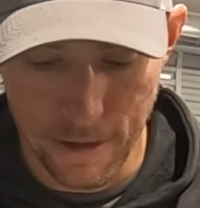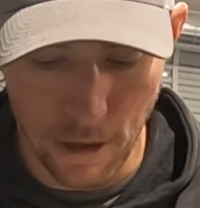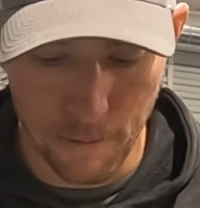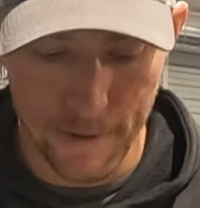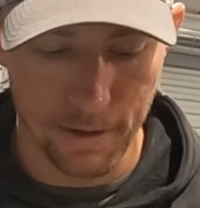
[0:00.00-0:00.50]
You
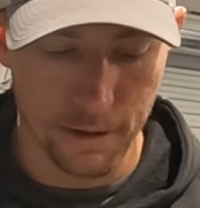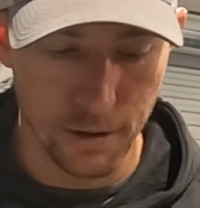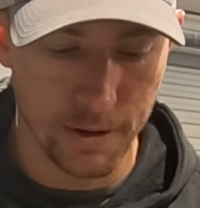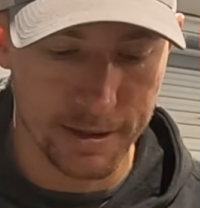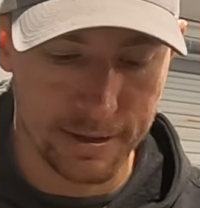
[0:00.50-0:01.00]
know, Bill
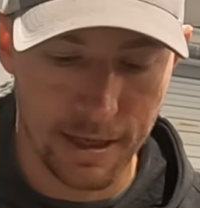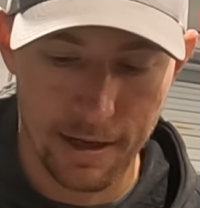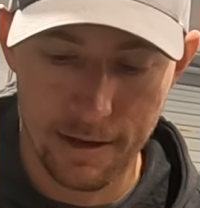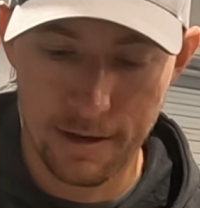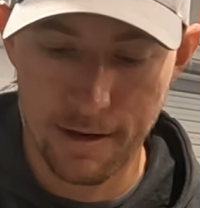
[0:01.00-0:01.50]
Lewis
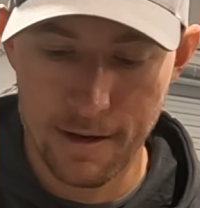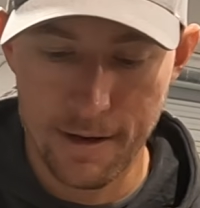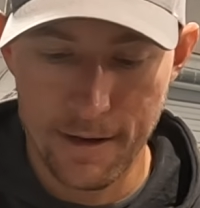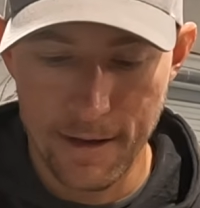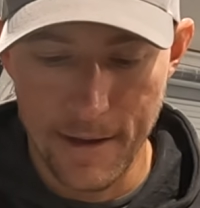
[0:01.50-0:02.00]

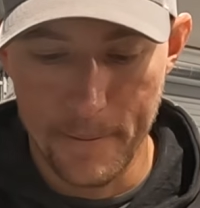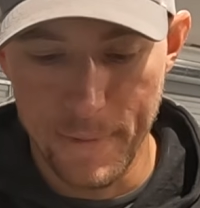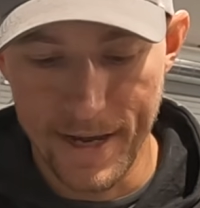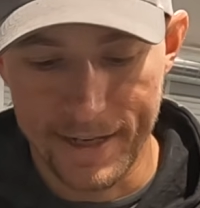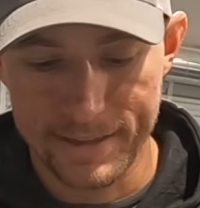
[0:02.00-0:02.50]

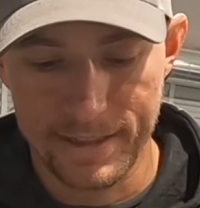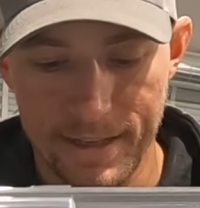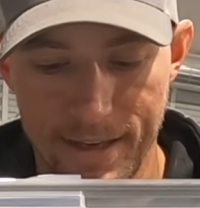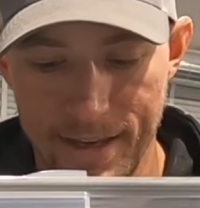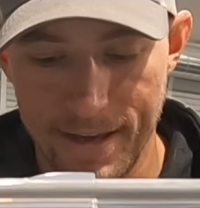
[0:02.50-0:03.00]
makes
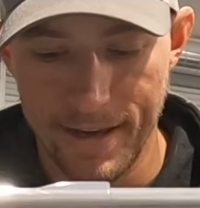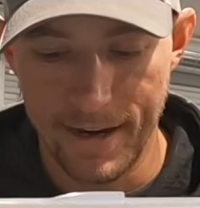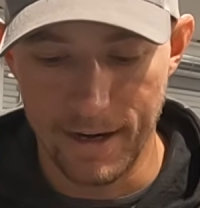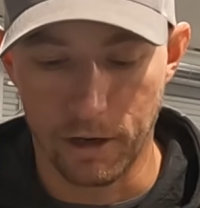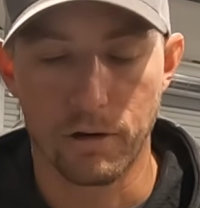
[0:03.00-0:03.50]

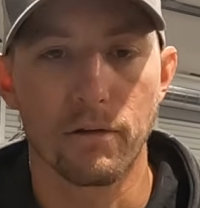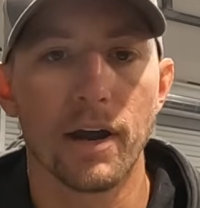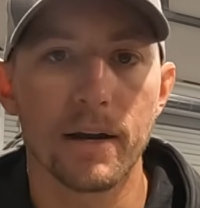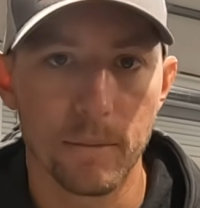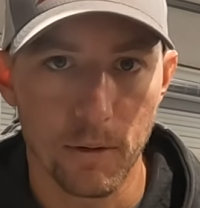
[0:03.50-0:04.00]
an
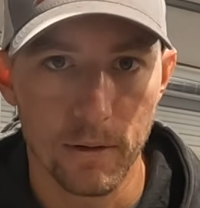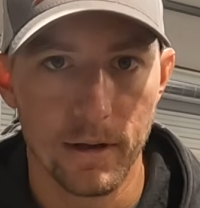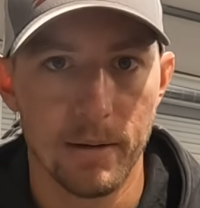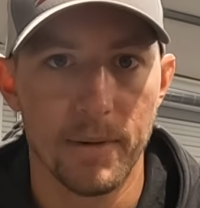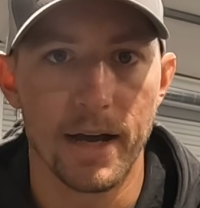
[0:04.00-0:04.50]
incredible
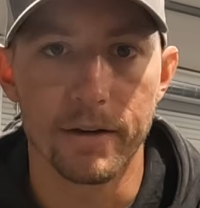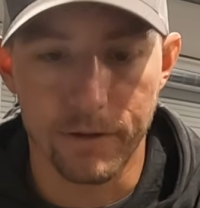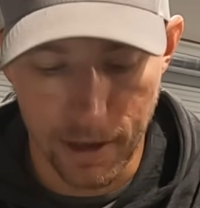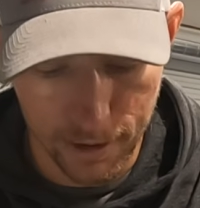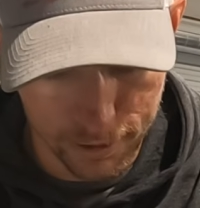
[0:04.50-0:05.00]
amount of
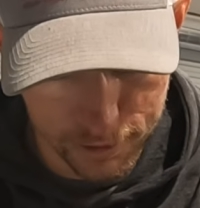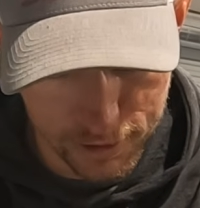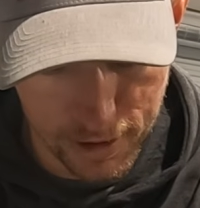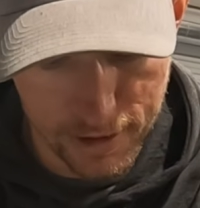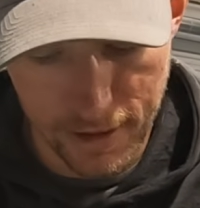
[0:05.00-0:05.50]
colors